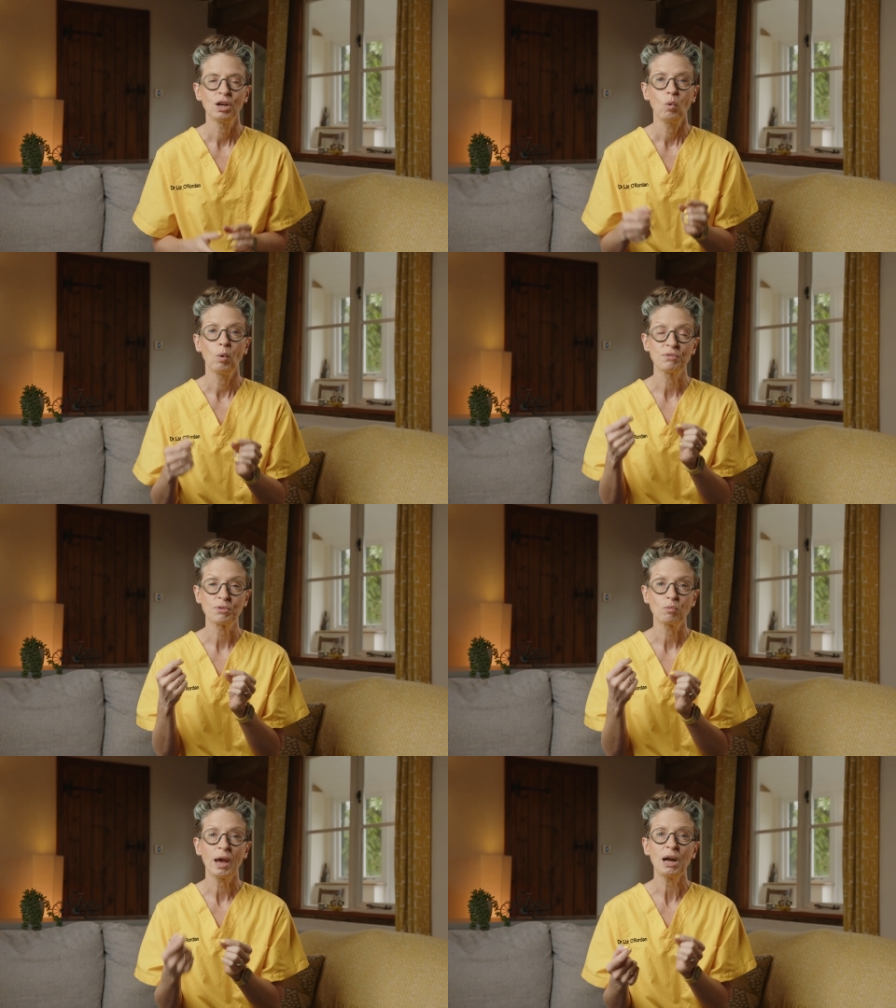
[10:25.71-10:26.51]
One of
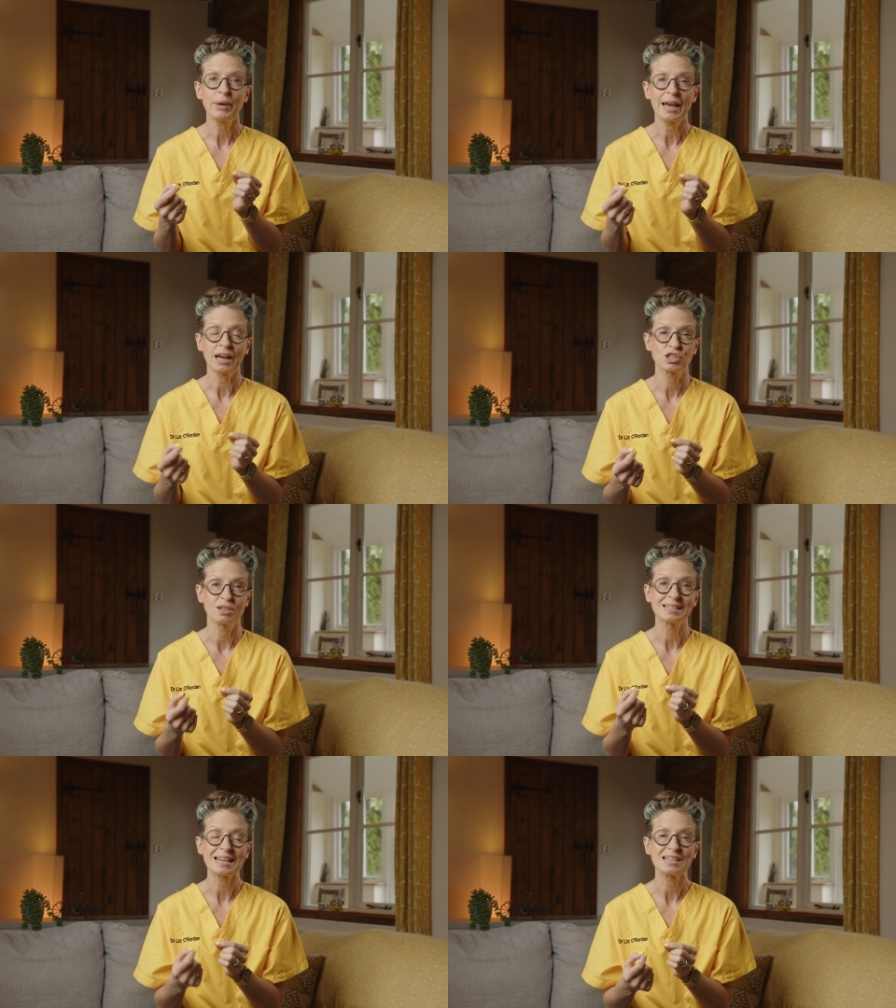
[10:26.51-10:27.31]
the rare
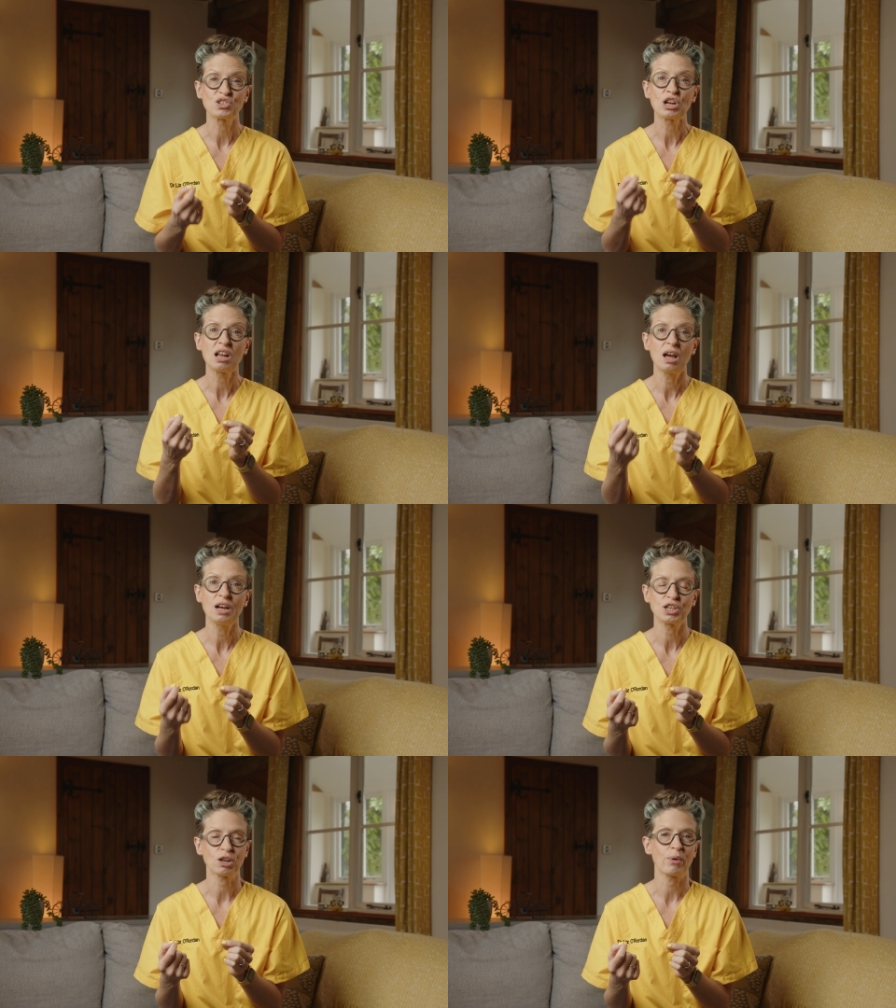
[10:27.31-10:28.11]
reactions is an
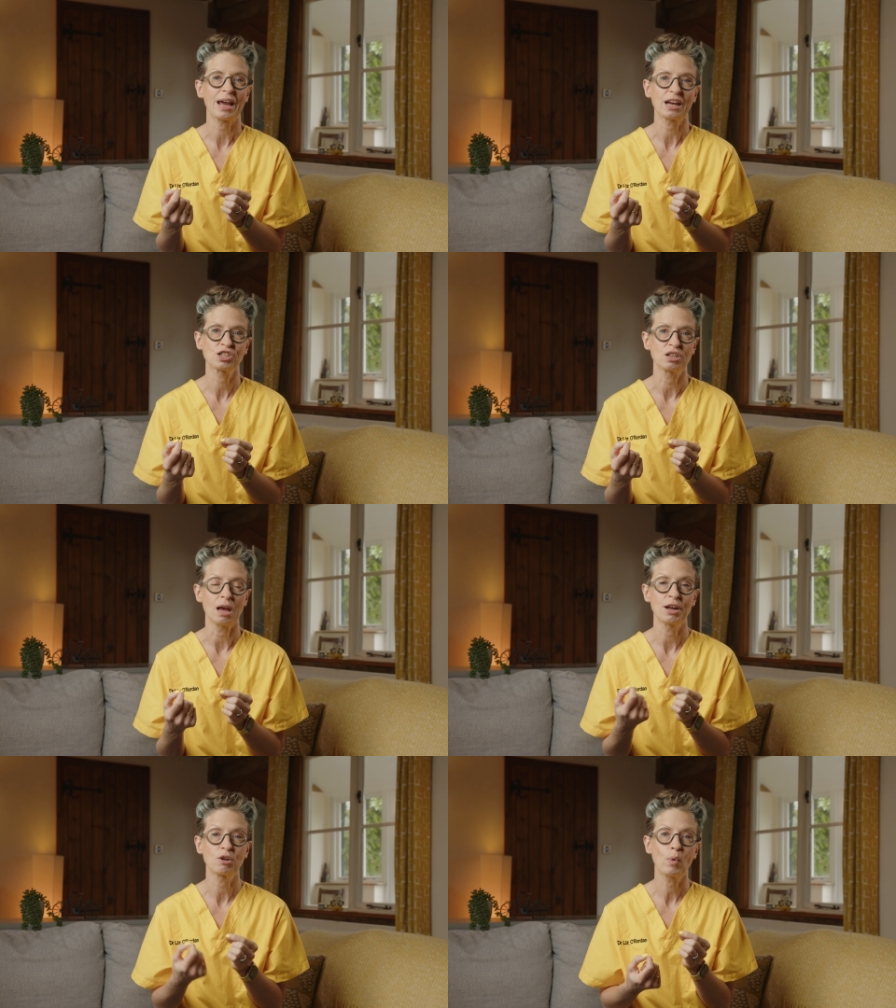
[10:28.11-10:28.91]
allergic reaction,
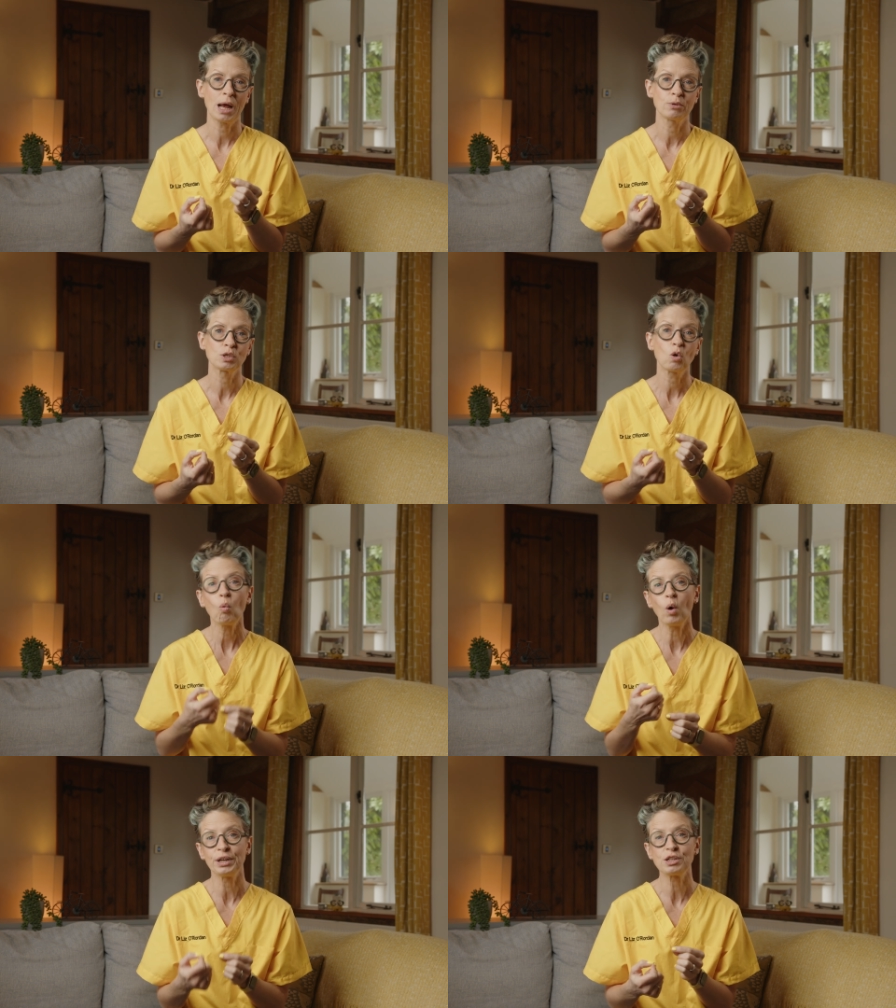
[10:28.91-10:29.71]
and around
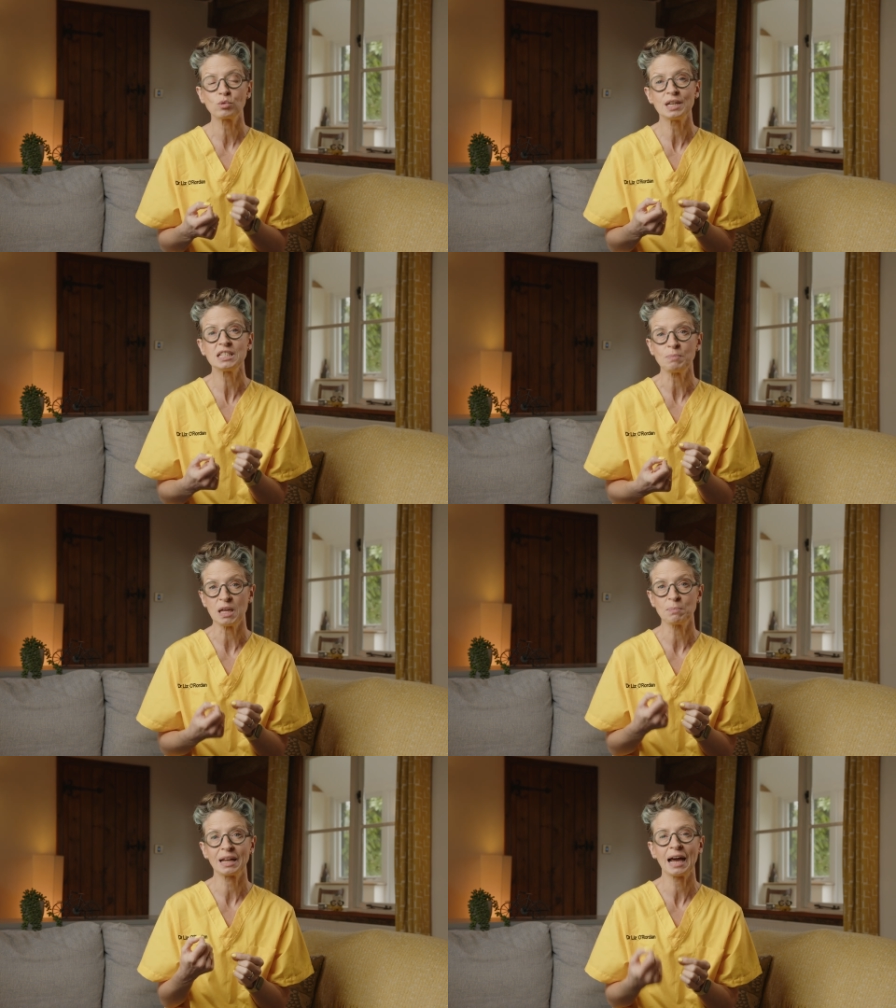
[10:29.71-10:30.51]
1 in 20
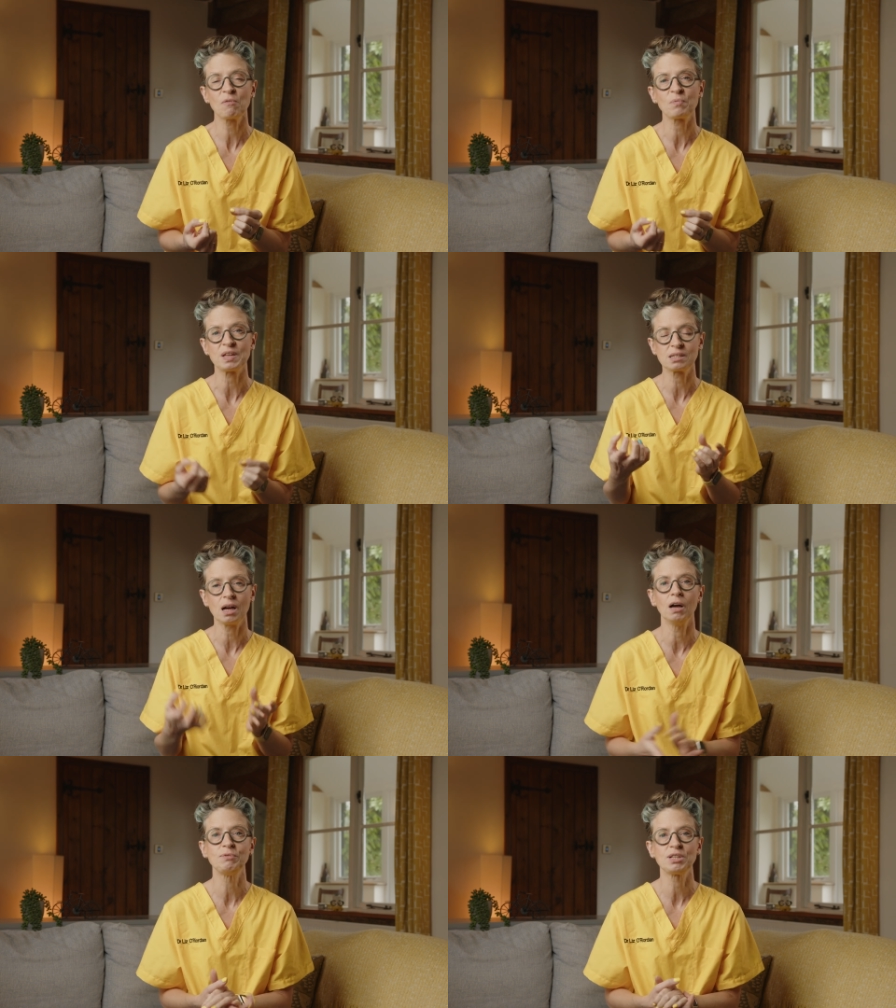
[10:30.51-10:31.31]
people have this
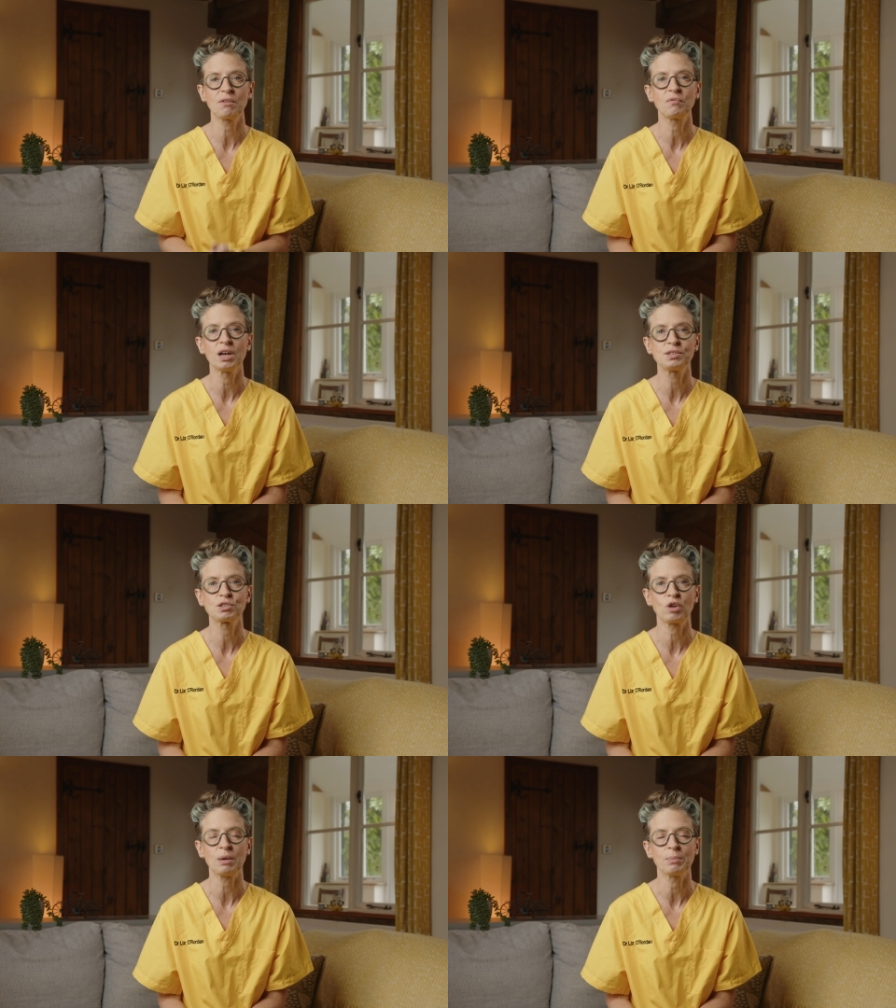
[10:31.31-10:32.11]
after their first
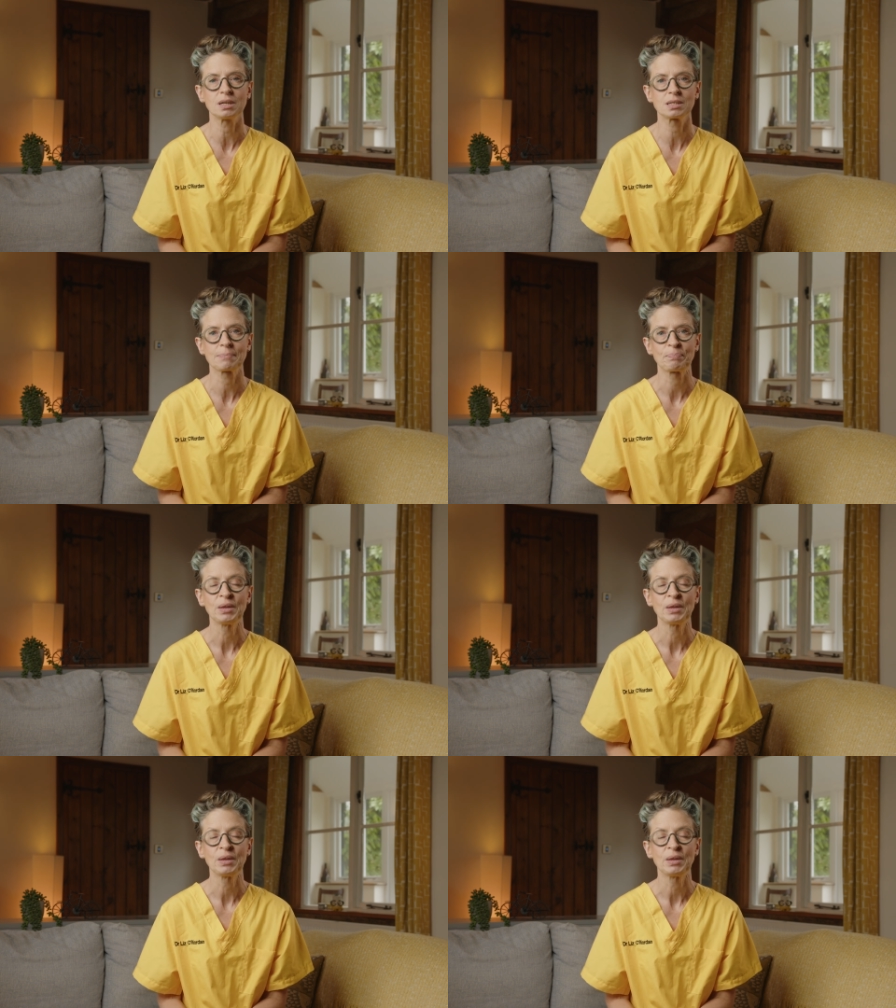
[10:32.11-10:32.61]
treatment.